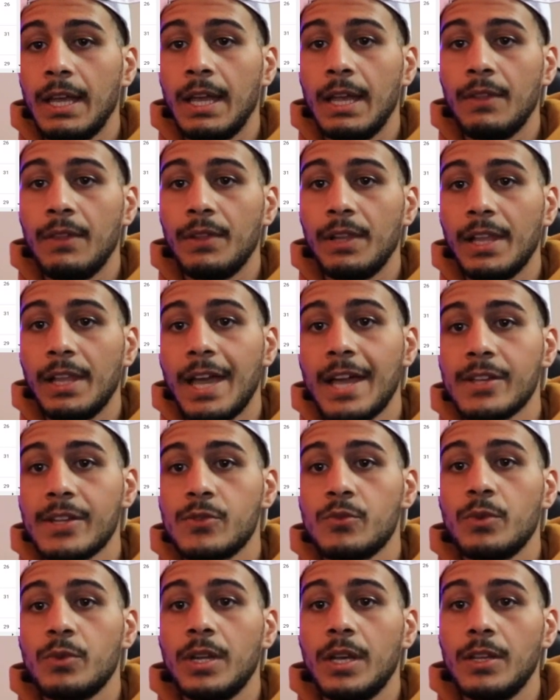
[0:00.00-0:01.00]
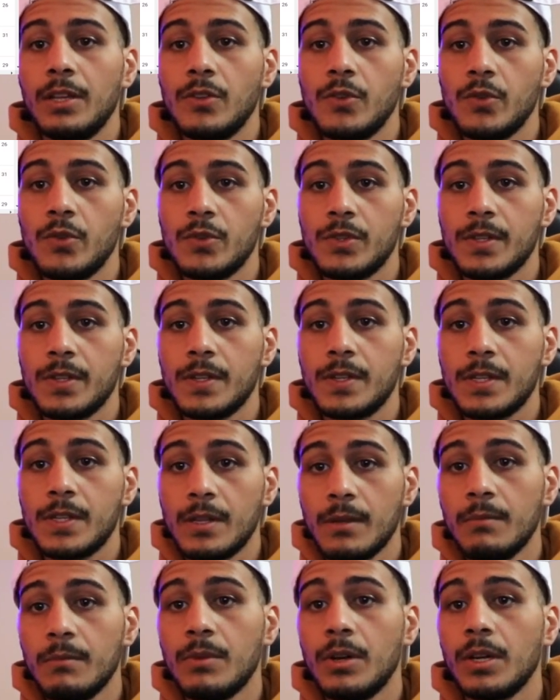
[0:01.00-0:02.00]
and the last one I used
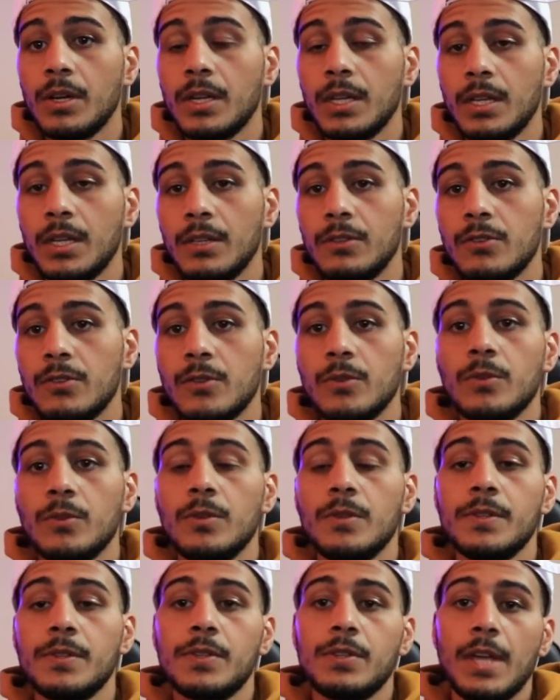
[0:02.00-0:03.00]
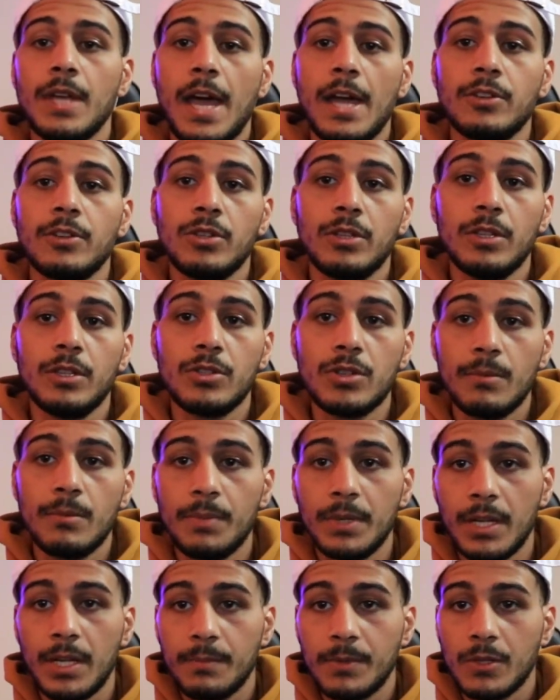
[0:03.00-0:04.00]
some marketing tools to actually jump
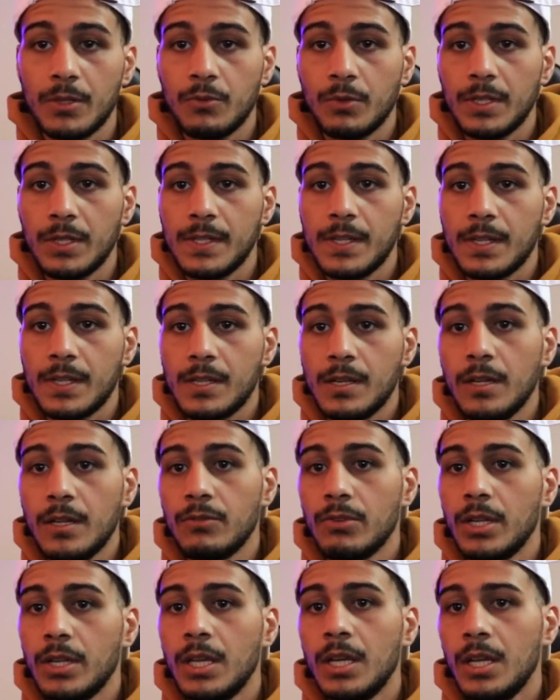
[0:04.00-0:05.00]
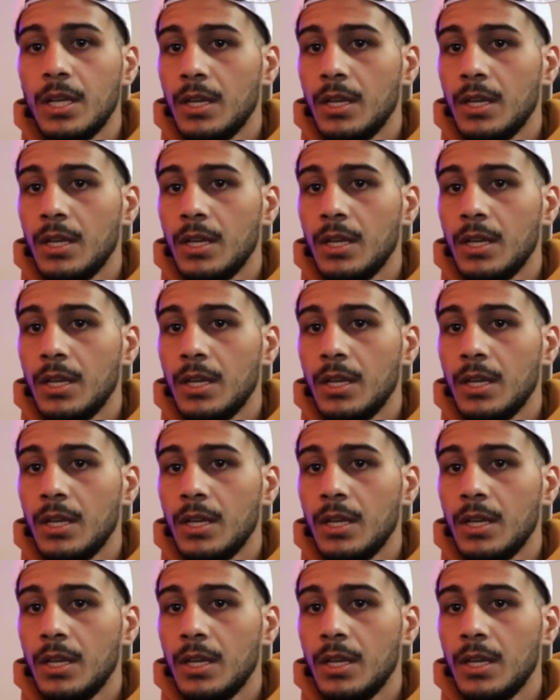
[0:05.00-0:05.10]
it up to 2,600,